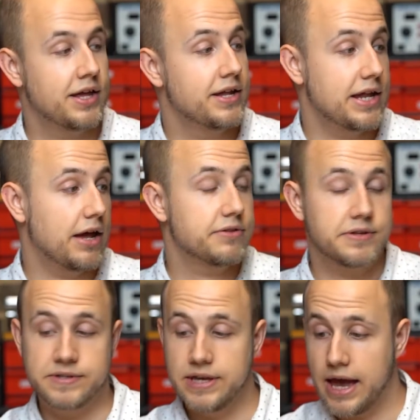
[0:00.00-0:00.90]
Now, the
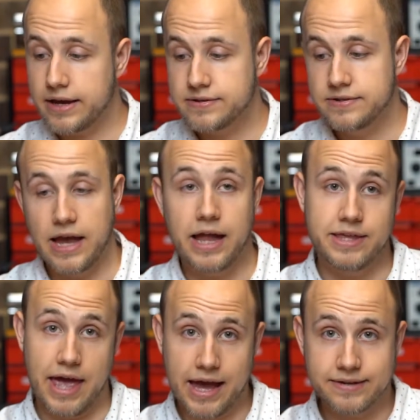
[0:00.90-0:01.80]
Z-axis and
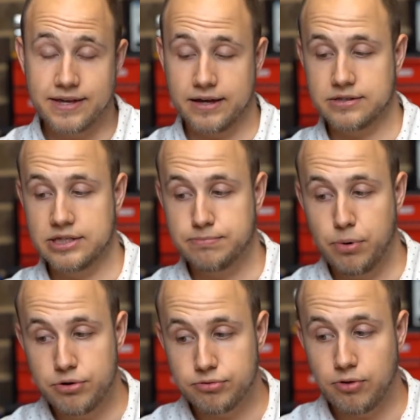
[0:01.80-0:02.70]
the X-axis
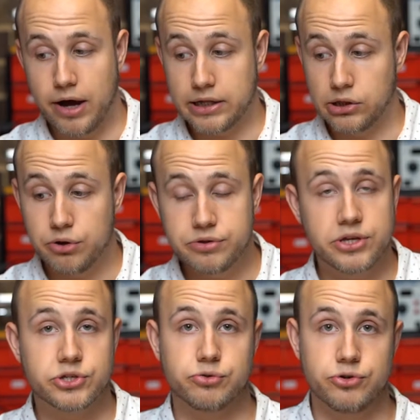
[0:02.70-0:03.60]
both ride along the
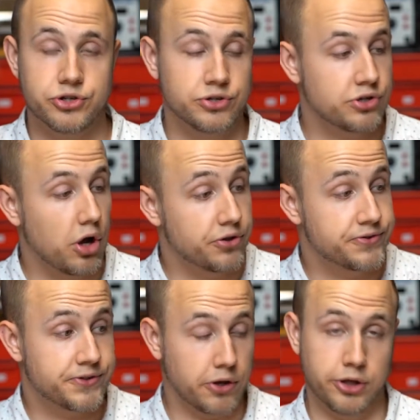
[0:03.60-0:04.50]
extrusions on
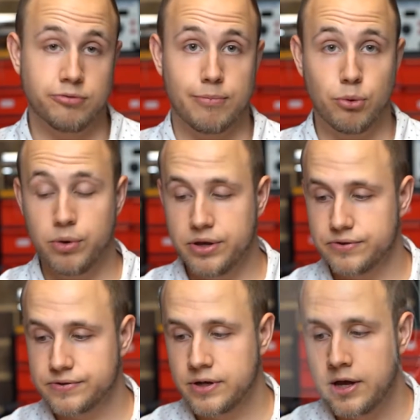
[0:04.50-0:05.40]
solid rubber
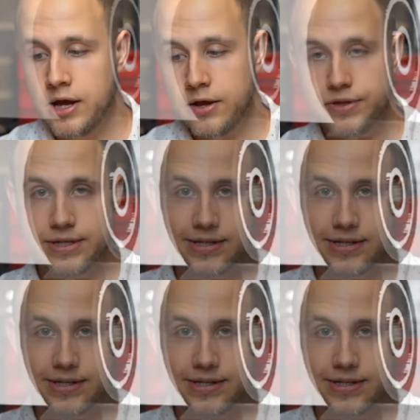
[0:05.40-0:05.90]
wheels. This is